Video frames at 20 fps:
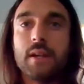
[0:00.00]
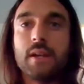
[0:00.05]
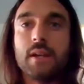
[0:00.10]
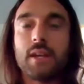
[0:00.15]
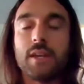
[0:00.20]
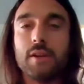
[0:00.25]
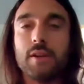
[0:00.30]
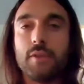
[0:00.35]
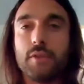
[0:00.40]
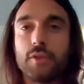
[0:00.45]
Mm.
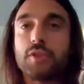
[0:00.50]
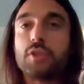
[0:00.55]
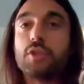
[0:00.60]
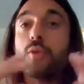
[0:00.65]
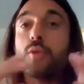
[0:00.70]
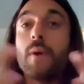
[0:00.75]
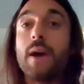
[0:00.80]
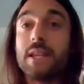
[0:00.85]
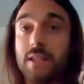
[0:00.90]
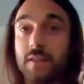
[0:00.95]
You know, there's two
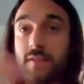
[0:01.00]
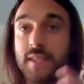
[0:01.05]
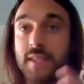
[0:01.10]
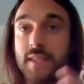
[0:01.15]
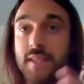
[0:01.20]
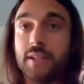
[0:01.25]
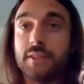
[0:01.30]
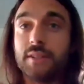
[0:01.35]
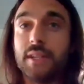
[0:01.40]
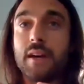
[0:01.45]
ways of
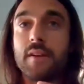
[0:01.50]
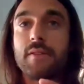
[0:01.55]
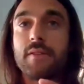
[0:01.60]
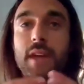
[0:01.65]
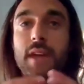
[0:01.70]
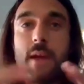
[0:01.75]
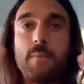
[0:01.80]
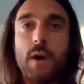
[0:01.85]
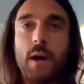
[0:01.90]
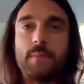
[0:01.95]
cell death.
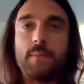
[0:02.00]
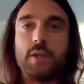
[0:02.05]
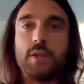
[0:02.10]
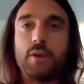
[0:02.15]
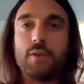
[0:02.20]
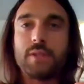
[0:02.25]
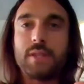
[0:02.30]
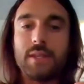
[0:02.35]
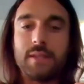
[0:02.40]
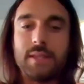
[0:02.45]

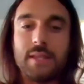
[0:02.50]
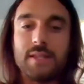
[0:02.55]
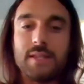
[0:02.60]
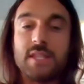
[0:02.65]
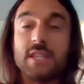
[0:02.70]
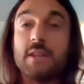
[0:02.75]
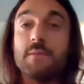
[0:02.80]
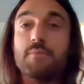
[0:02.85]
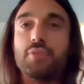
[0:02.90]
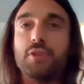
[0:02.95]
Apoptosis is
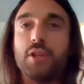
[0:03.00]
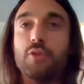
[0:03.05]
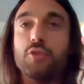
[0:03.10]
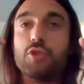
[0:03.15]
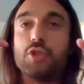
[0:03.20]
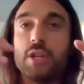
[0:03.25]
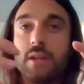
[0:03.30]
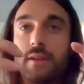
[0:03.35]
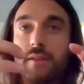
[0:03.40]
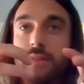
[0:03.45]
an implosion.